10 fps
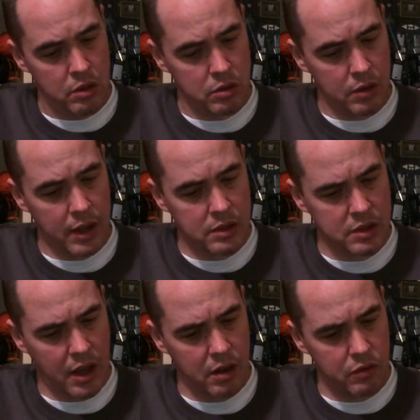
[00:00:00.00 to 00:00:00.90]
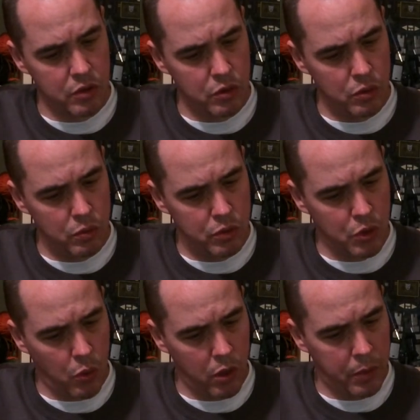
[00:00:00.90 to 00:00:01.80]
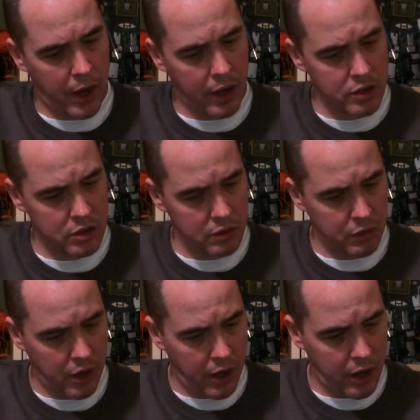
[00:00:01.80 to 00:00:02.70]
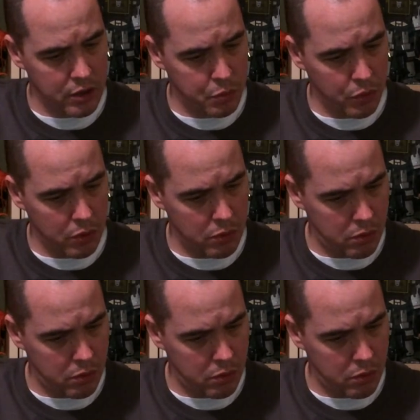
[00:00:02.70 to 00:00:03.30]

So that's kind of new toy packaging for Hasbro.